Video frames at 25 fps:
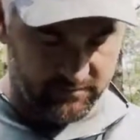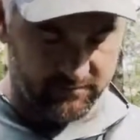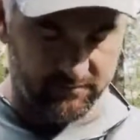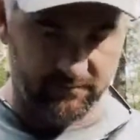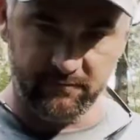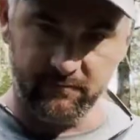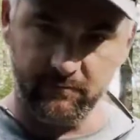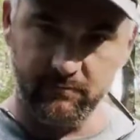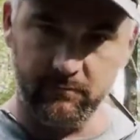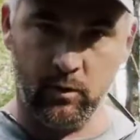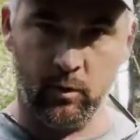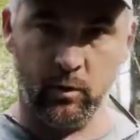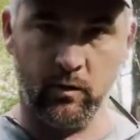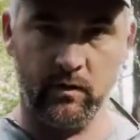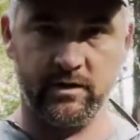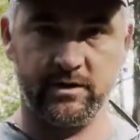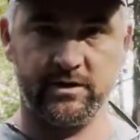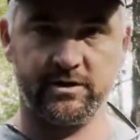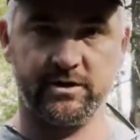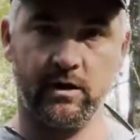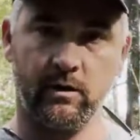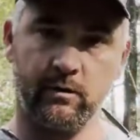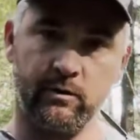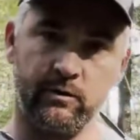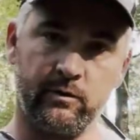more than
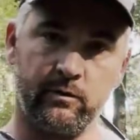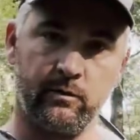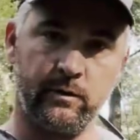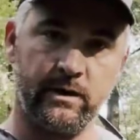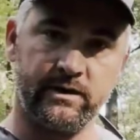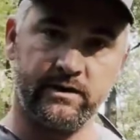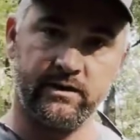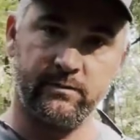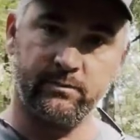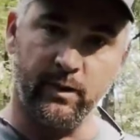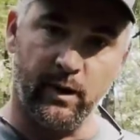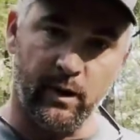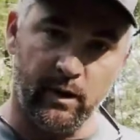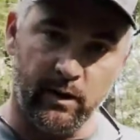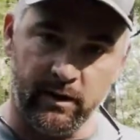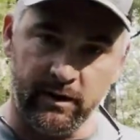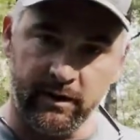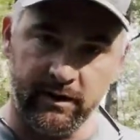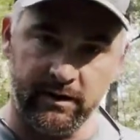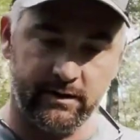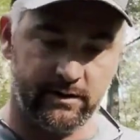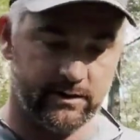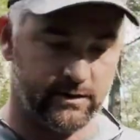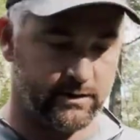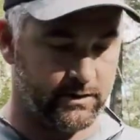shoulder width apart.
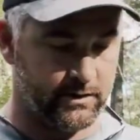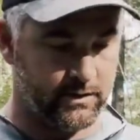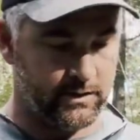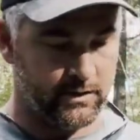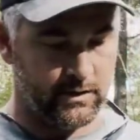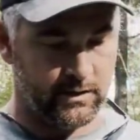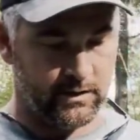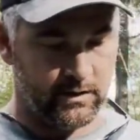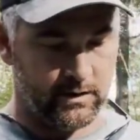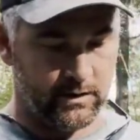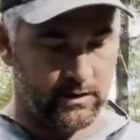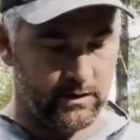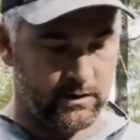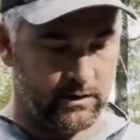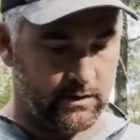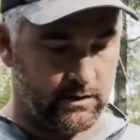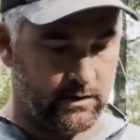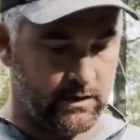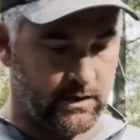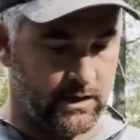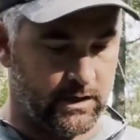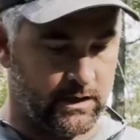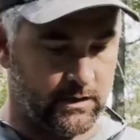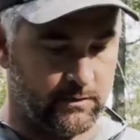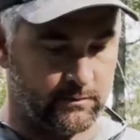
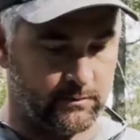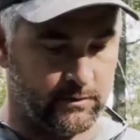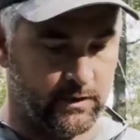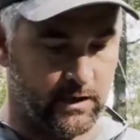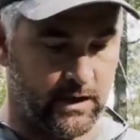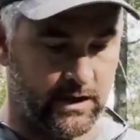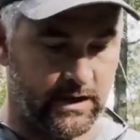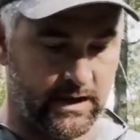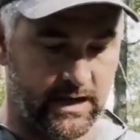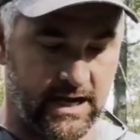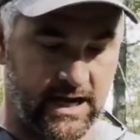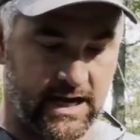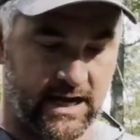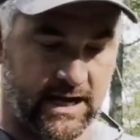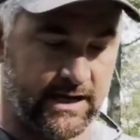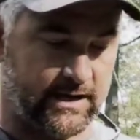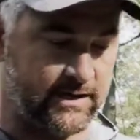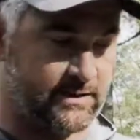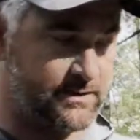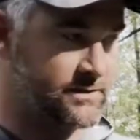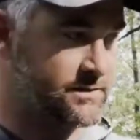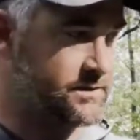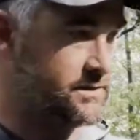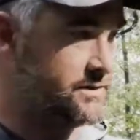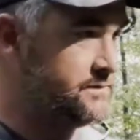A lot of
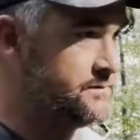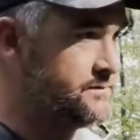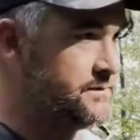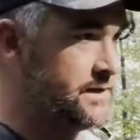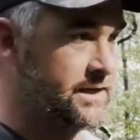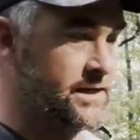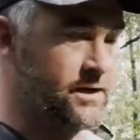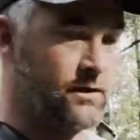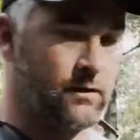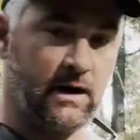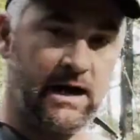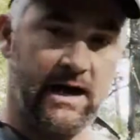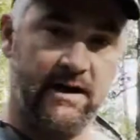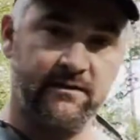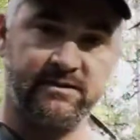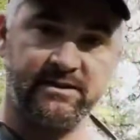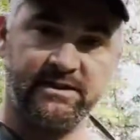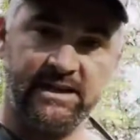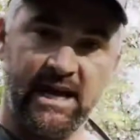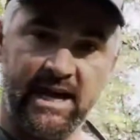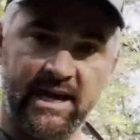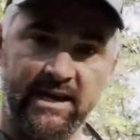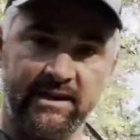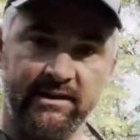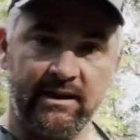guys that don't have
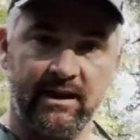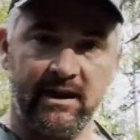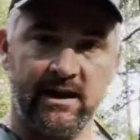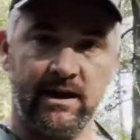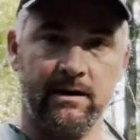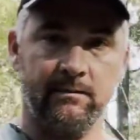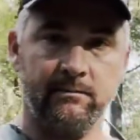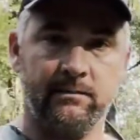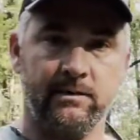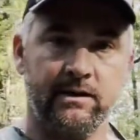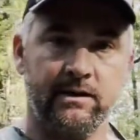stand time,